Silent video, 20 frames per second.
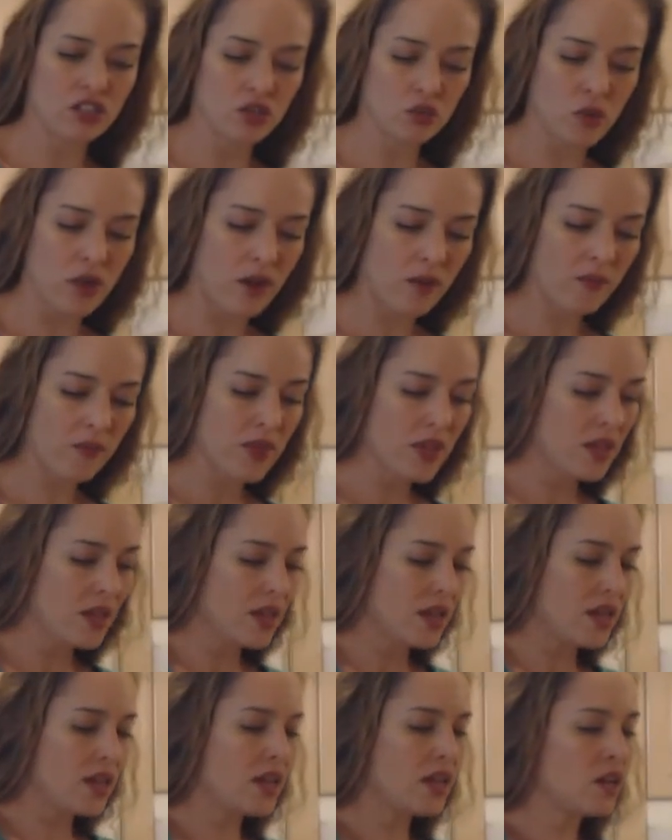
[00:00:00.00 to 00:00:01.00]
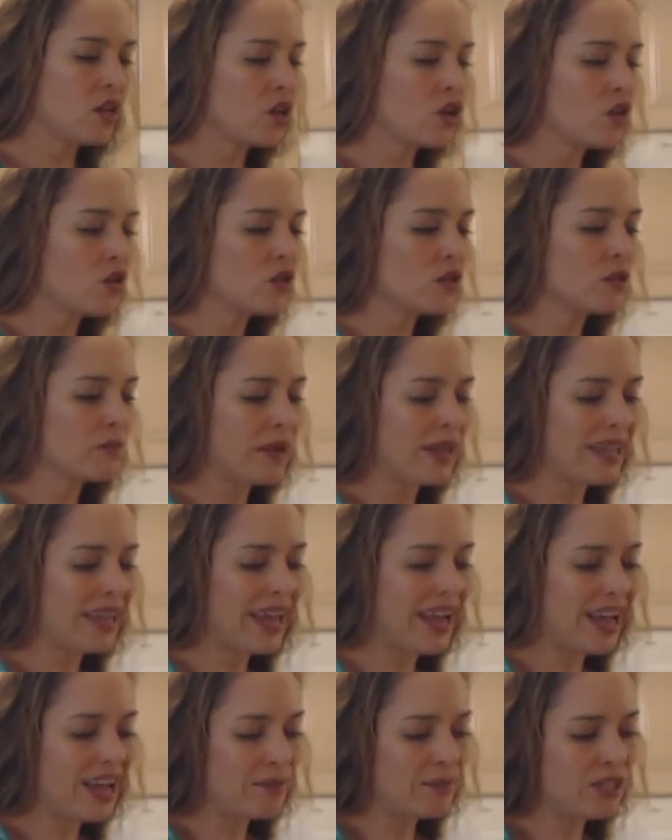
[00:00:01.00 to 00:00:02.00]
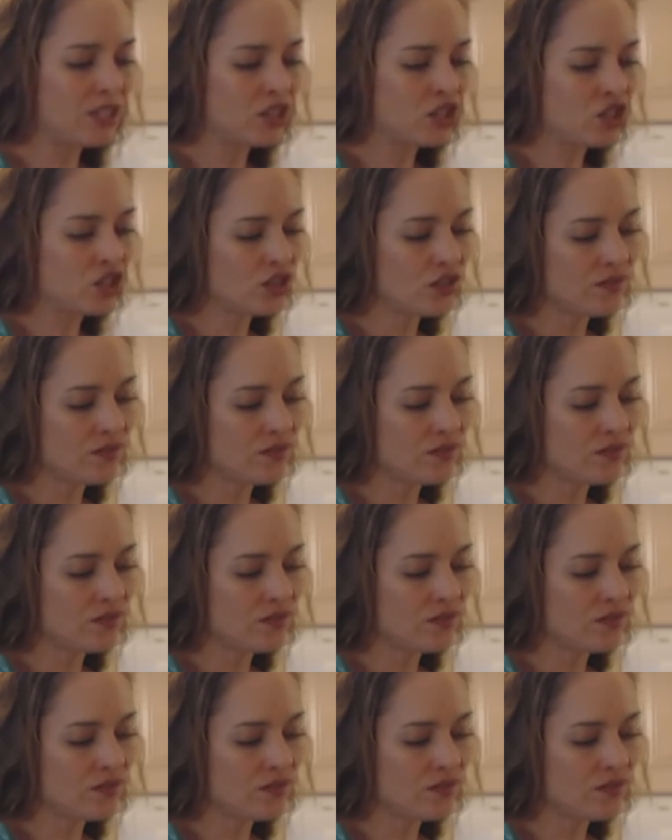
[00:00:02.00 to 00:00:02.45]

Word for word: all is well. In goes my cabbage.